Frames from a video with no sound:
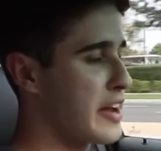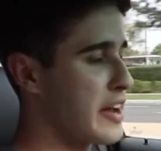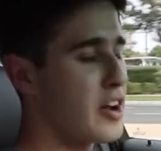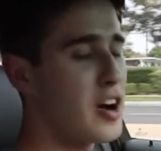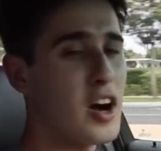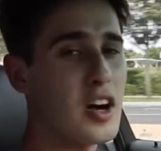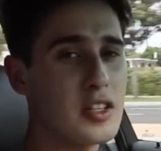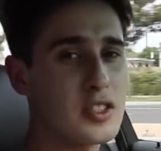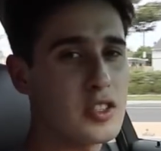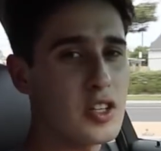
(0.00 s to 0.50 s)

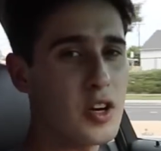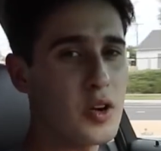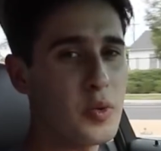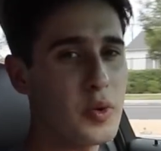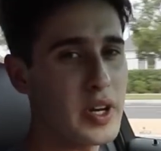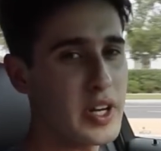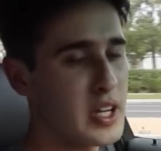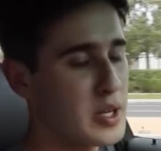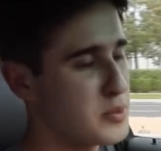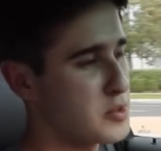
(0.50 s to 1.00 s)
And also
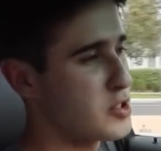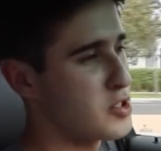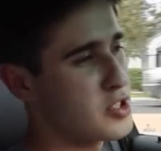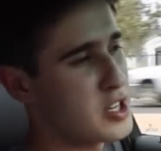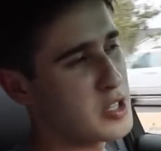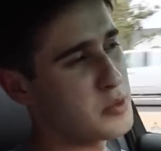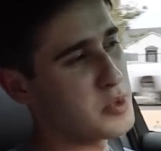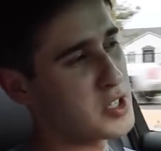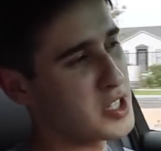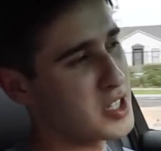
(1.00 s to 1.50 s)
when it comes to the
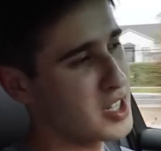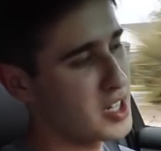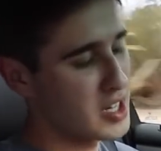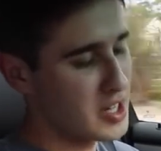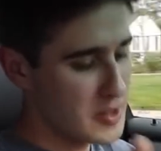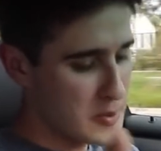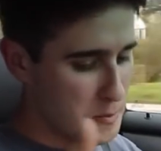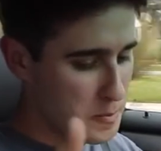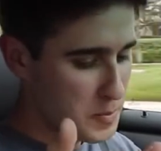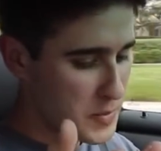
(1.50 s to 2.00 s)

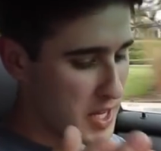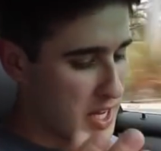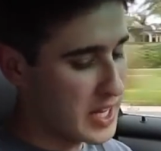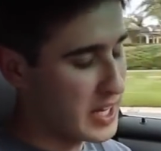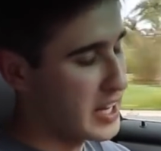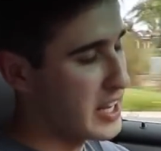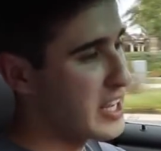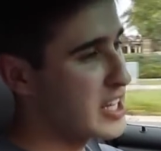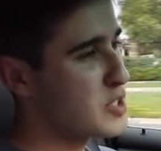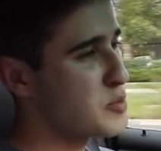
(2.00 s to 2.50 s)
transmission,
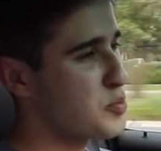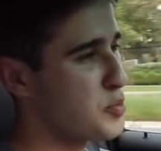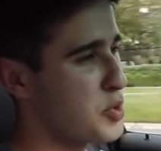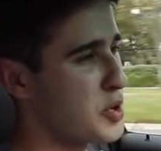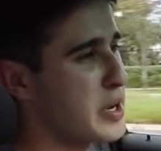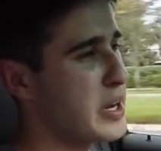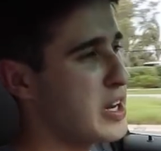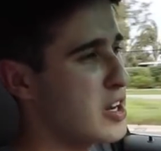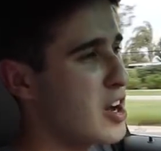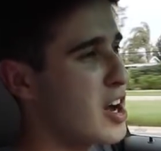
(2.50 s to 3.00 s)
it is
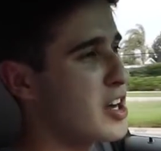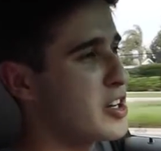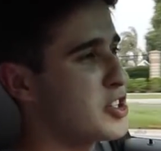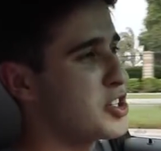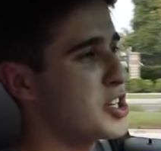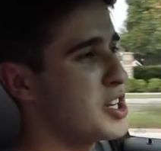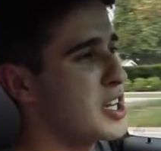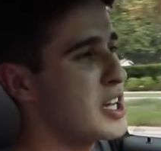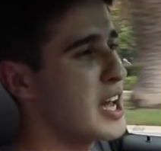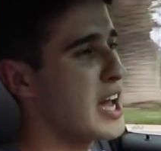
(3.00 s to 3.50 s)
pretty
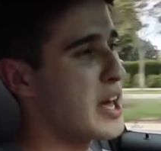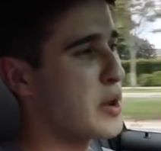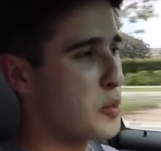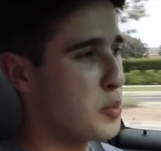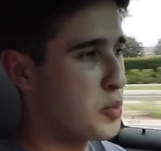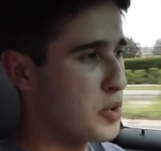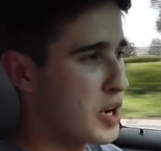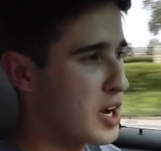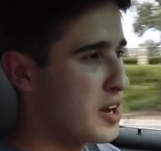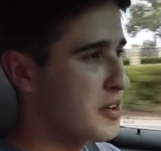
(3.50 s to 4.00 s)
notchy
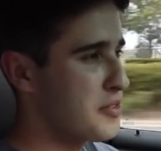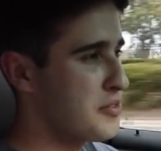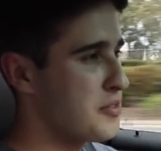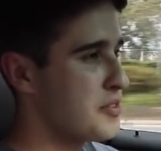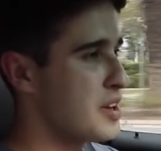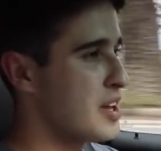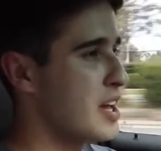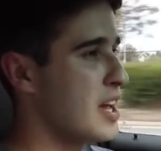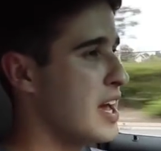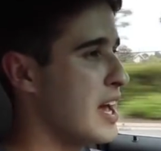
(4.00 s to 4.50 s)
and rough,
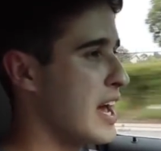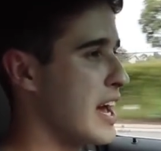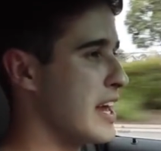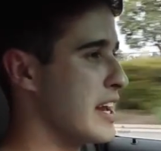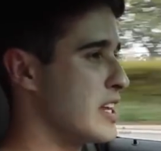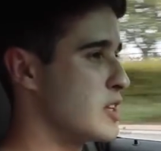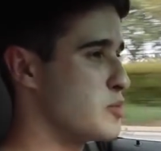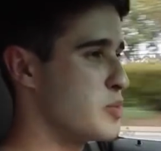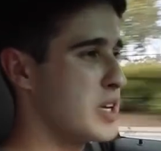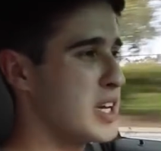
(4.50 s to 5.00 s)

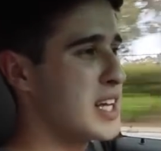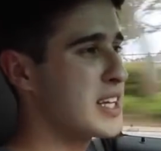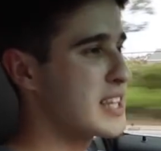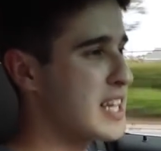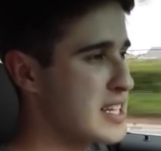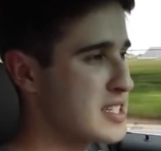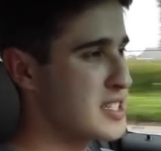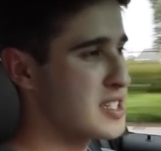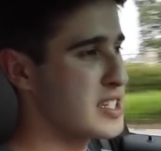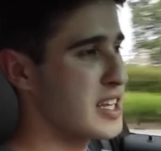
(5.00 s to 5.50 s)
and it's been like
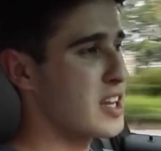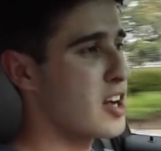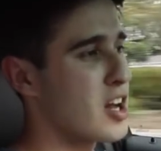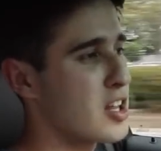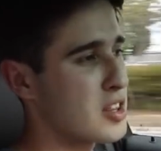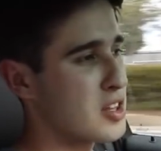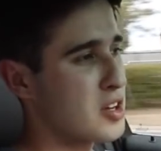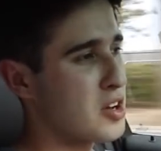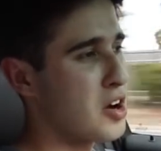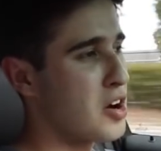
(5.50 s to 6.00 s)
that since I
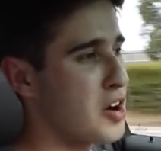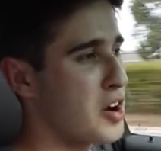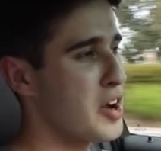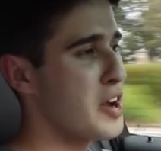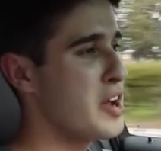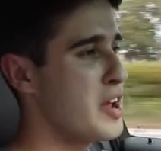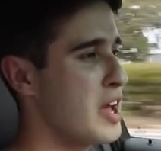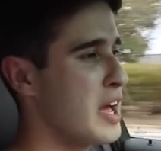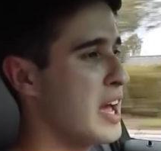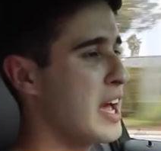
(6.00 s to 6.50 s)
got the car.
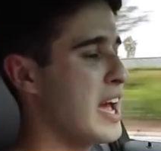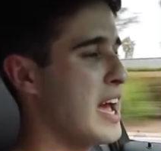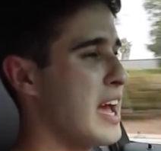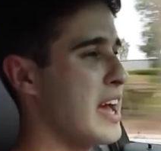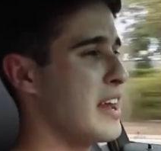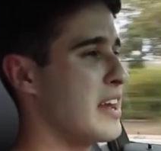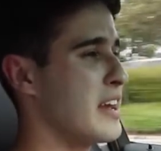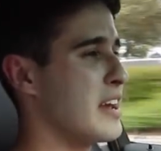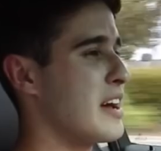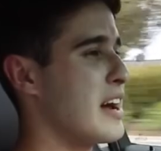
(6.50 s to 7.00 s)

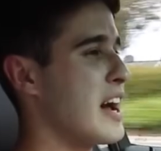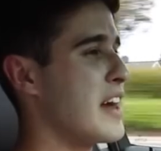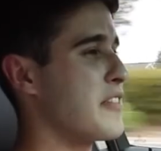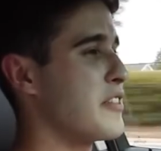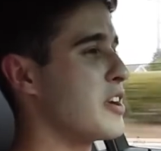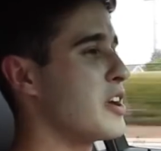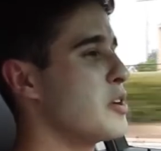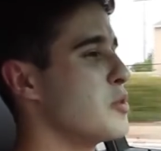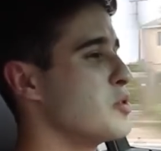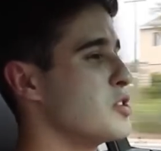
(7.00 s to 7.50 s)
And I
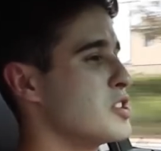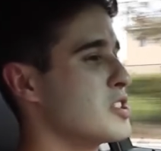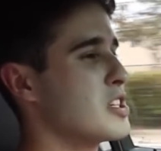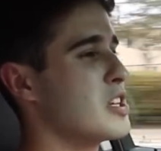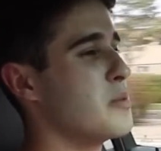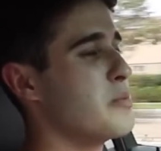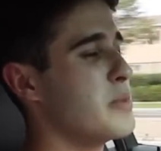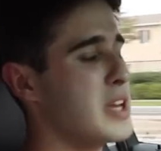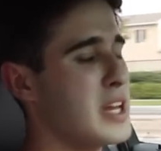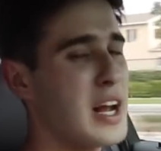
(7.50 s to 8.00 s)
thought it was just
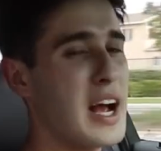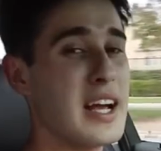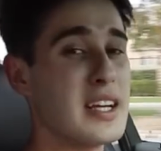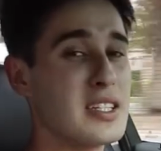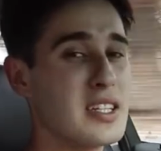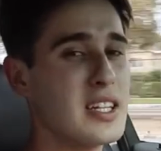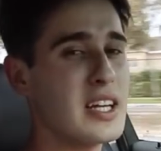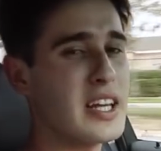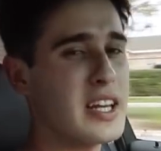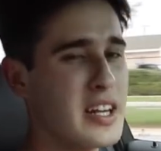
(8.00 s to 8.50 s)
gonna be an
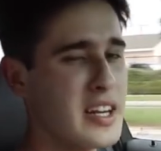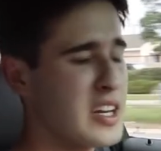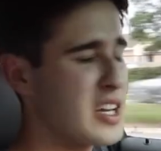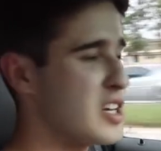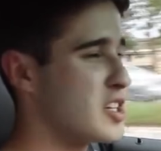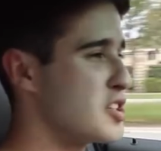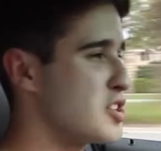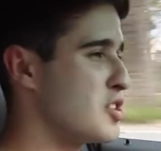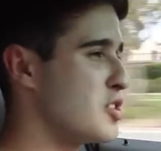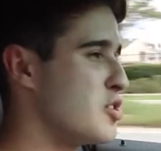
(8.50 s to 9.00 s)
isolated
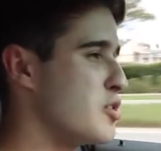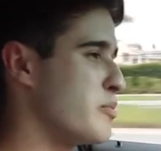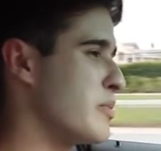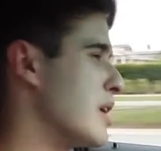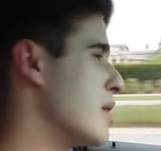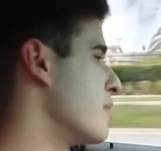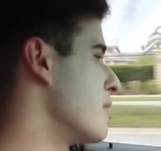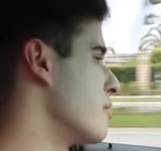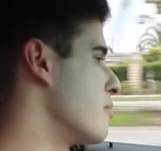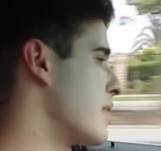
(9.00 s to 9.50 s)
issue and
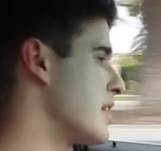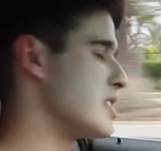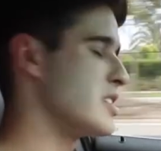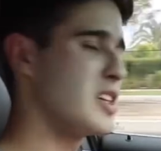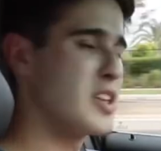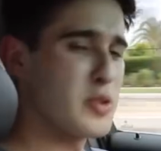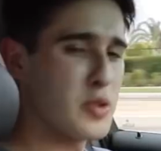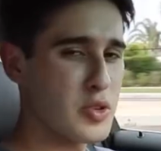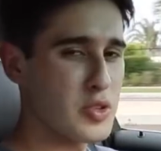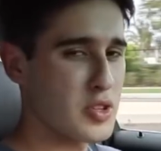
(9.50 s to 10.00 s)
maybe my
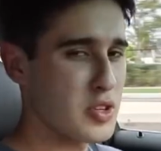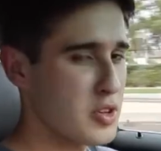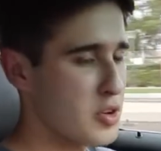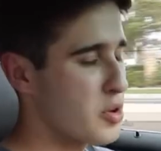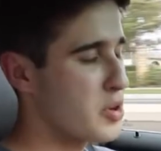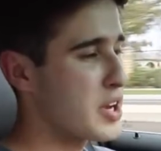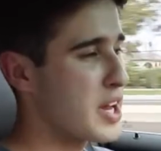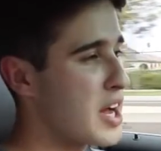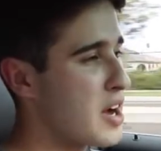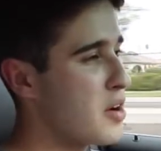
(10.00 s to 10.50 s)
synchros are
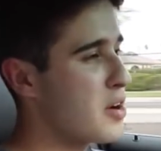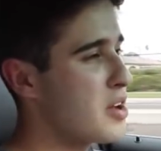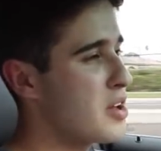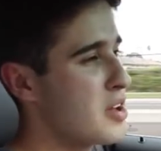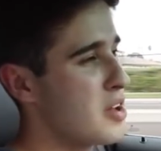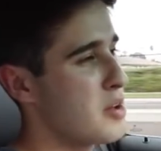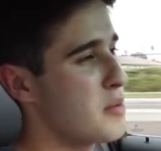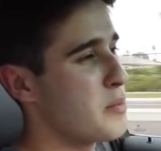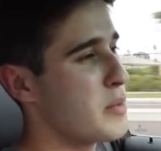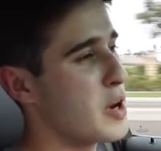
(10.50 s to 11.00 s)
going out,
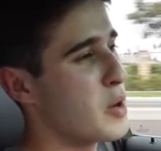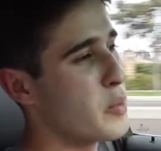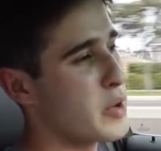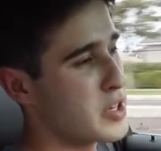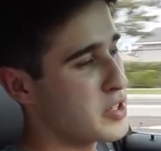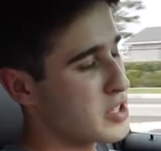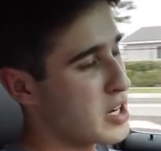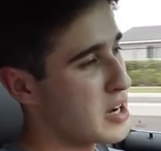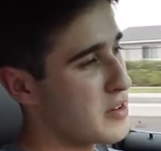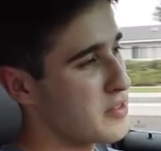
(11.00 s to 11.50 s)
but
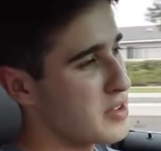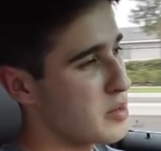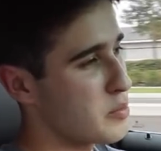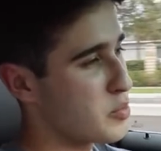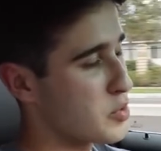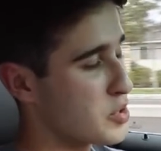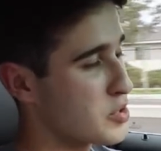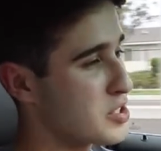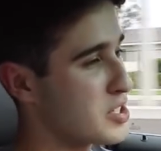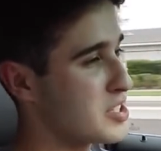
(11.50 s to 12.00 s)
when driving
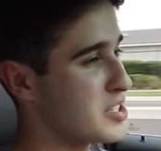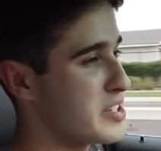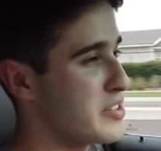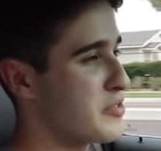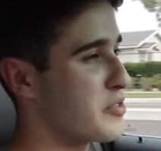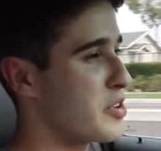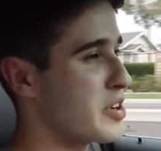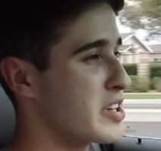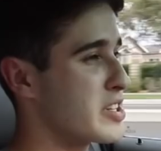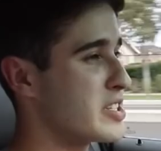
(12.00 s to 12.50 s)
Bruce's
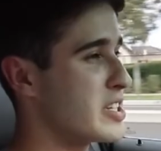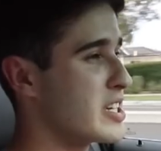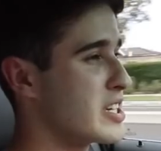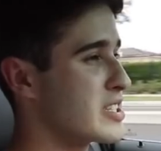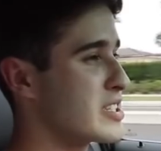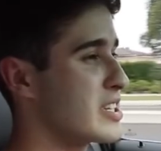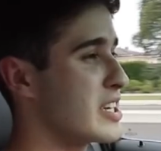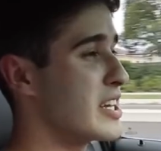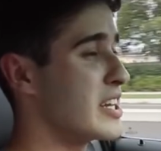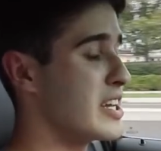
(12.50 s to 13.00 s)

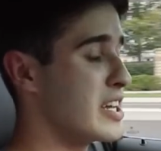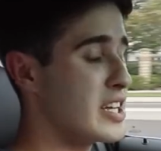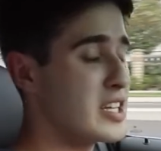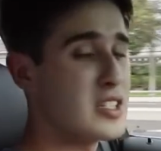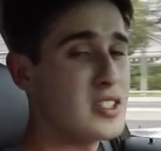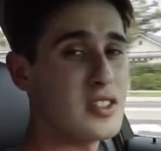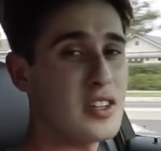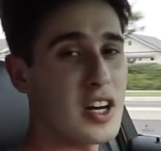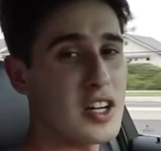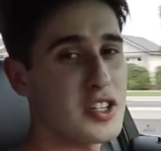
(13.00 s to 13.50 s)
E46, it
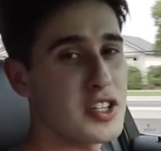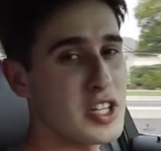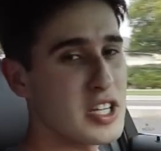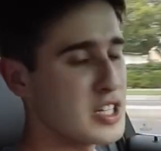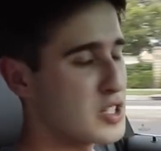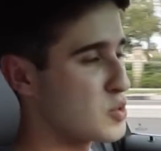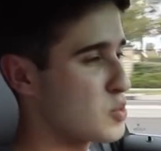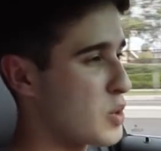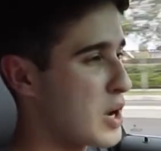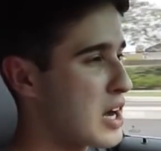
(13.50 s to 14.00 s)
is
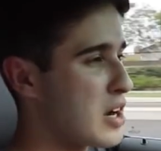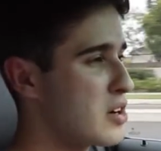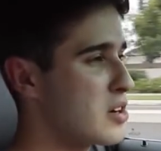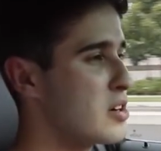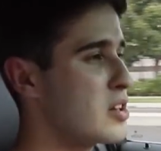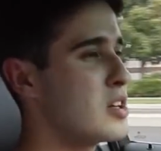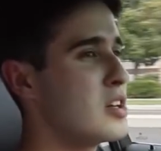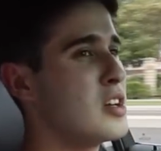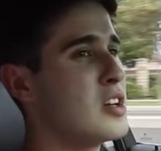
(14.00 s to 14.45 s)
notchy as well.